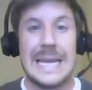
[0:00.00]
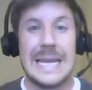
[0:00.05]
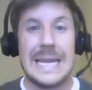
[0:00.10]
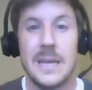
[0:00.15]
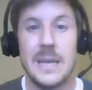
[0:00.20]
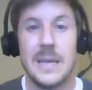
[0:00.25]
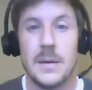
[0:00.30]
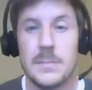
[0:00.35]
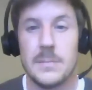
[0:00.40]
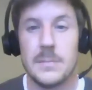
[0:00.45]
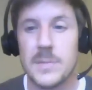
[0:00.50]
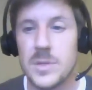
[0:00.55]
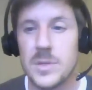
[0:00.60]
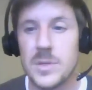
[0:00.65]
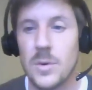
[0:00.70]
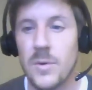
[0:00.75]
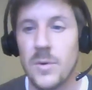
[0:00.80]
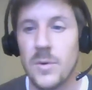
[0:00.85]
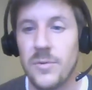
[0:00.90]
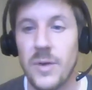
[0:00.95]
idioms
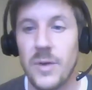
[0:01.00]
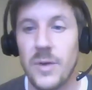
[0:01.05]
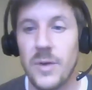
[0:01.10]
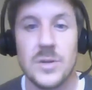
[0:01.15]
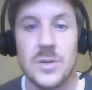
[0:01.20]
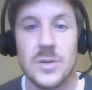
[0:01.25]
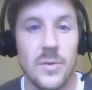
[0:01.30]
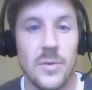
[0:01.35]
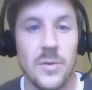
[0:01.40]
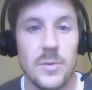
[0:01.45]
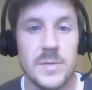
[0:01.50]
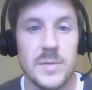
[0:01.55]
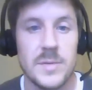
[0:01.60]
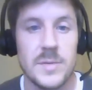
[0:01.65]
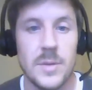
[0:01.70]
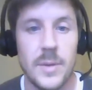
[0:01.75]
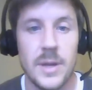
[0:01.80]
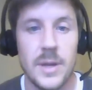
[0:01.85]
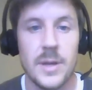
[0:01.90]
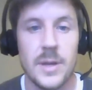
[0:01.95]
or phrasal verbs
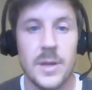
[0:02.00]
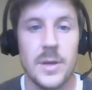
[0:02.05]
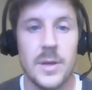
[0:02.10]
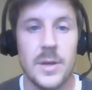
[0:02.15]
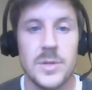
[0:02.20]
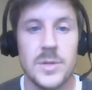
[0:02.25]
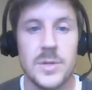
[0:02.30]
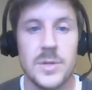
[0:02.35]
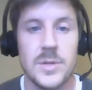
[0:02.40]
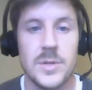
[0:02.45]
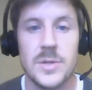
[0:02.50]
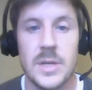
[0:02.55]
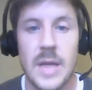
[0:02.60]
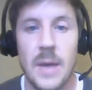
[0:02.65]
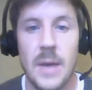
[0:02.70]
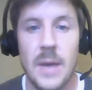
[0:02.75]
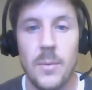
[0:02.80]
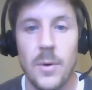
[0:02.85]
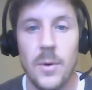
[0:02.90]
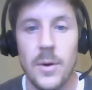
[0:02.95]
that we could use using
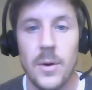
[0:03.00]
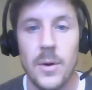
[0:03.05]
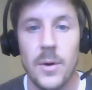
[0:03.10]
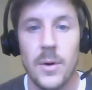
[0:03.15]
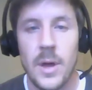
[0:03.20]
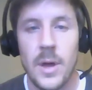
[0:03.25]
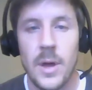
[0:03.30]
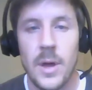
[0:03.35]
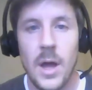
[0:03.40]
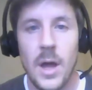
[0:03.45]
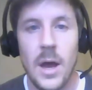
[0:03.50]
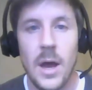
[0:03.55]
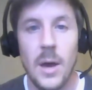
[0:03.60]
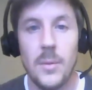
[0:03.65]
that word. Uh,